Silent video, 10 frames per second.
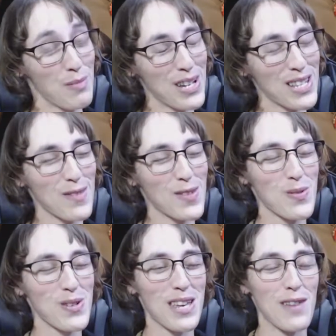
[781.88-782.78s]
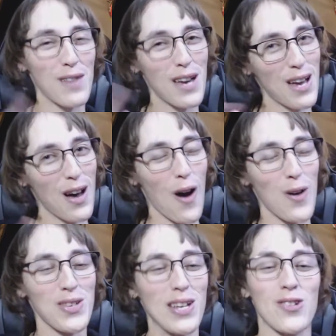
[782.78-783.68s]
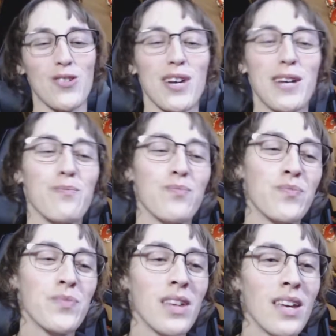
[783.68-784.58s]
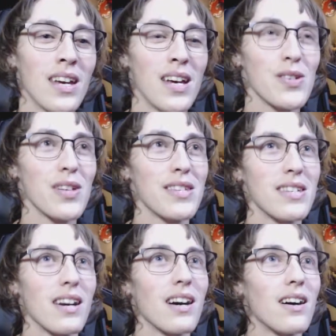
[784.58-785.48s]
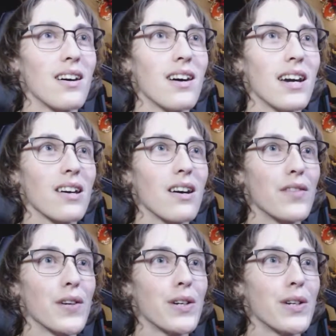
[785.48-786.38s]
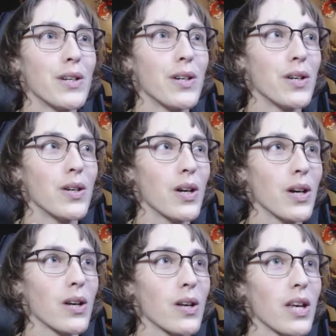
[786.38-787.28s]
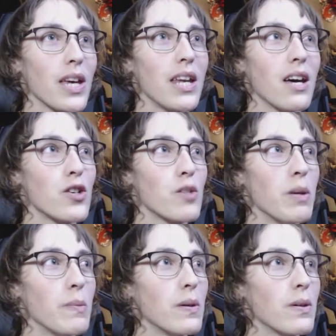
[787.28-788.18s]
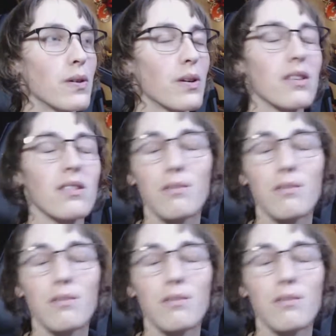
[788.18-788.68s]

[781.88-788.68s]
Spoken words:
Putting stuff somewhere safe, always dangerous, right? So let's see, I covered hit 100 people, or